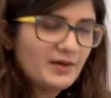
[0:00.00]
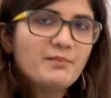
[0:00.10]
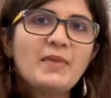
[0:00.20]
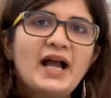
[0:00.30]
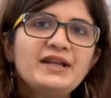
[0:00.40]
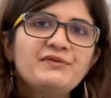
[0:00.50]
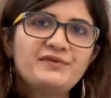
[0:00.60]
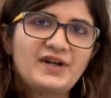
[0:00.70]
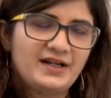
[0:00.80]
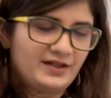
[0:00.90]
My
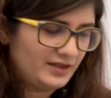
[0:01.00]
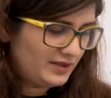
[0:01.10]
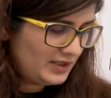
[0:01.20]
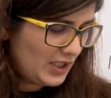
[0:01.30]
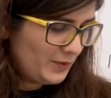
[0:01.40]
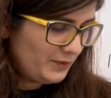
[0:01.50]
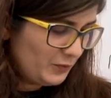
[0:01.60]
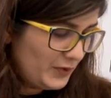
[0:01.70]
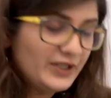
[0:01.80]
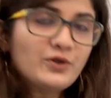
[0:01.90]
friend. Now
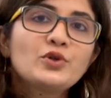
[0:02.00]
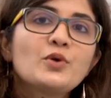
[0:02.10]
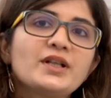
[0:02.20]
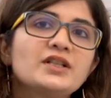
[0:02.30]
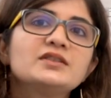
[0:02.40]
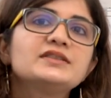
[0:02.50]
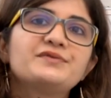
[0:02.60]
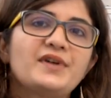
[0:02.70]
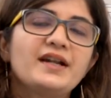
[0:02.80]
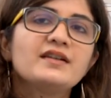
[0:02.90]
we don't know whether this
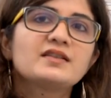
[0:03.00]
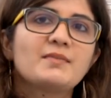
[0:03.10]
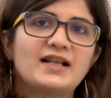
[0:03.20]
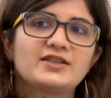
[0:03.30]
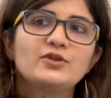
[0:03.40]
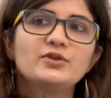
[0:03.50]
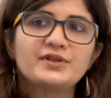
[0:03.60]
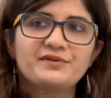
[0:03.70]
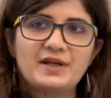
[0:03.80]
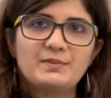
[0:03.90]
friend is masculine
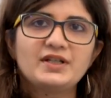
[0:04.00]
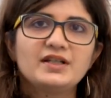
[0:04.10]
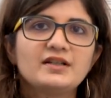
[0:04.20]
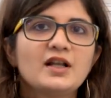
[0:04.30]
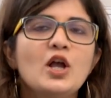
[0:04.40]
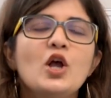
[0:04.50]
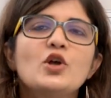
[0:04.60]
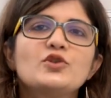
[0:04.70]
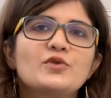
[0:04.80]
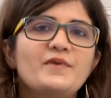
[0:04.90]
or feminine.
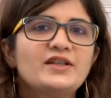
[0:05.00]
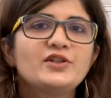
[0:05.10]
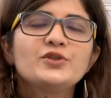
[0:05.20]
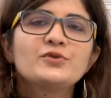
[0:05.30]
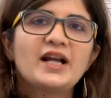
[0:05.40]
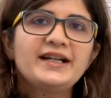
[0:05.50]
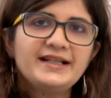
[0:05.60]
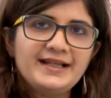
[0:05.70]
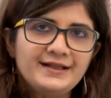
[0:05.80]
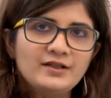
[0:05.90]
So whether you write
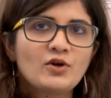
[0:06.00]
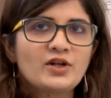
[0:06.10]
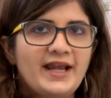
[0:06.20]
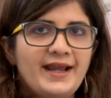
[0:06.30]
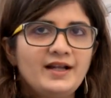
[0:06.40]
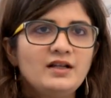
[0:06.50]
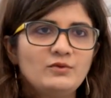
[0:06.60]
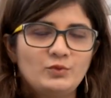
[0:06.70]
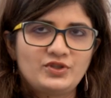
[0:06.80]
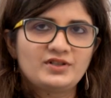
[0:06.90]
ill or L,
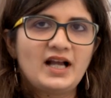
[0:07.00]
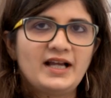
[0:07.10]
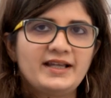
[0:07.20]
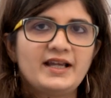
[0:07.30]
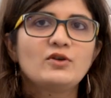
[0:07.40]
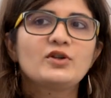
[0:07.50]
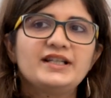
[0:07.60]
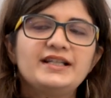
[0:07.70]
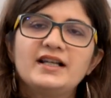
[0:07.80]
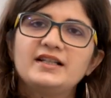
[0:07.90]
which is IL or
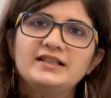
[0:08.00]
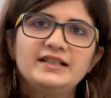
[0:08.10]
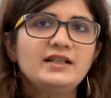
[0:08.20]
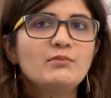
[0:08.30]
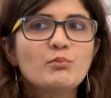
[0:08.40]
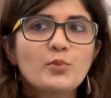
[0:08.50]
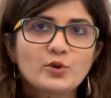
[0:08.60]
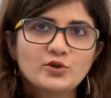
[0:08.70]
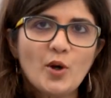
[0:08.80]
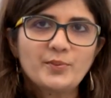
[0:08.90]
ELLE,
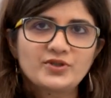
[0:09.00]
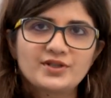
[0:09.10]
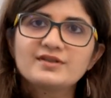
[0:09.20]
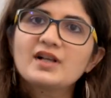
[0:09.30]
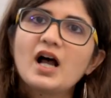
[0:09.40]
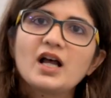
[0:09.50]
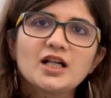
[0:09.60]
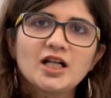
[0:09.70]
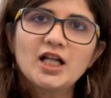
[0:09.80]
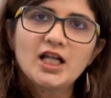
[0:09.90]
both options are
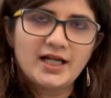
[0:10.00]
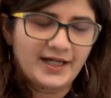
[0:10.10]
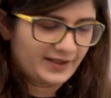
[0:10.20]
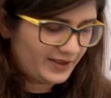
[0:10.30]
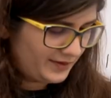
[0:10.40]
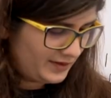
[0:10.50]
correct.